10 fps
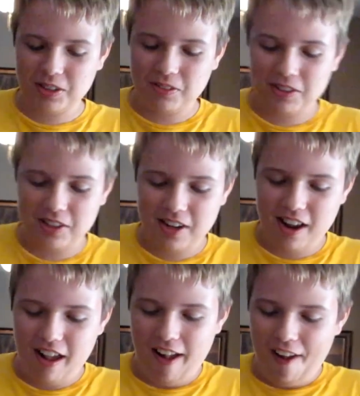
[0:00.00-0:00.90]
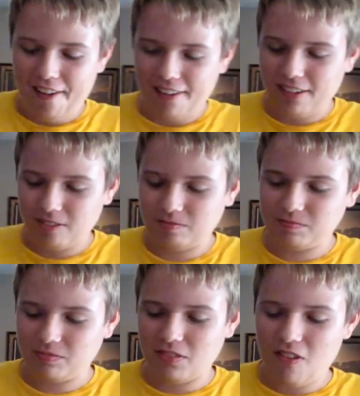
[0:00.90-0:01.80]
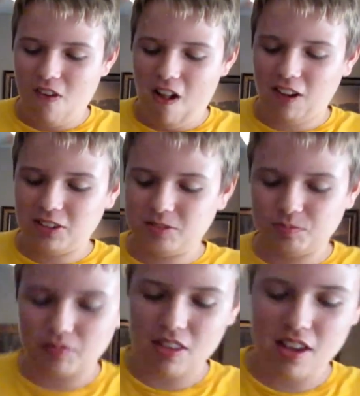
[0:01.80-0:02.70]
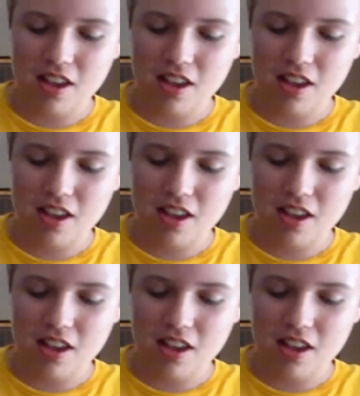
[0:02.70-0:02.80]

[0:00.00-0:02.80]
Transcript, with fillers: what I wanted. How do you do these?